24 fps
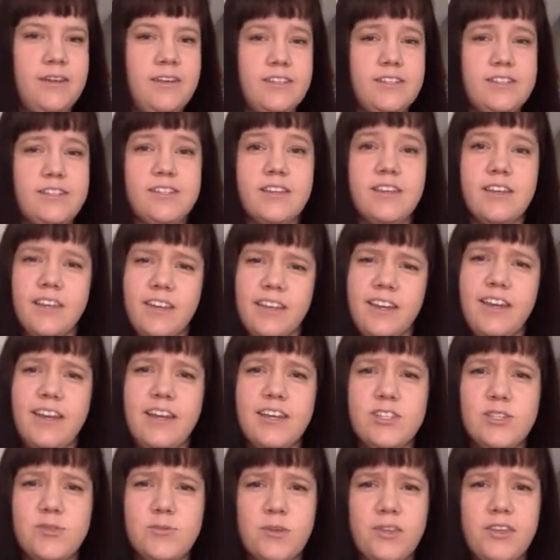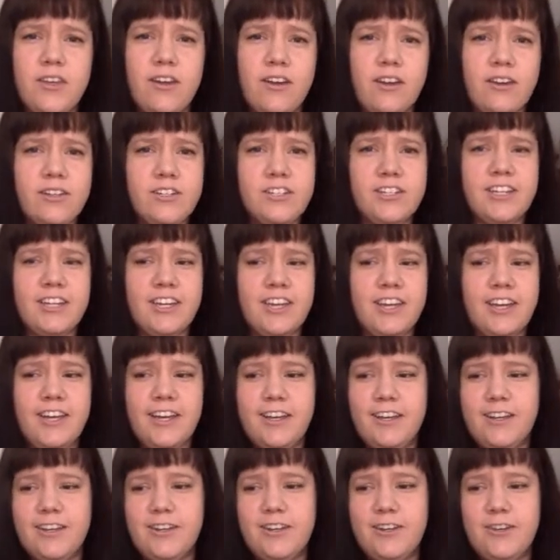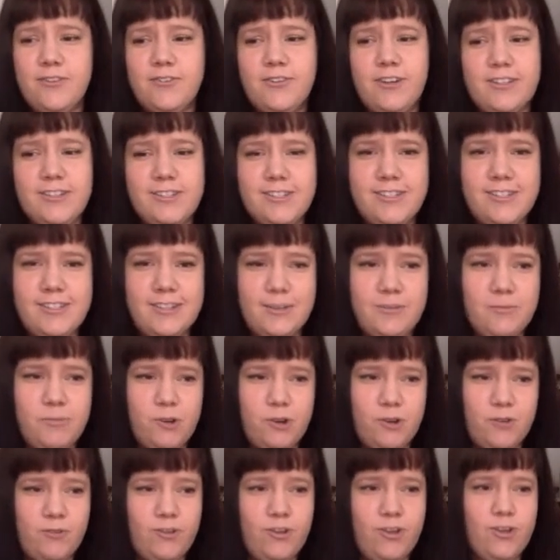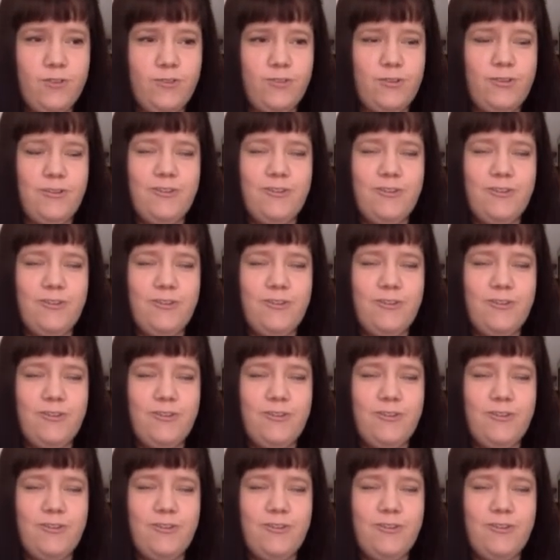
It's it's really hard to get your friends to come work for you for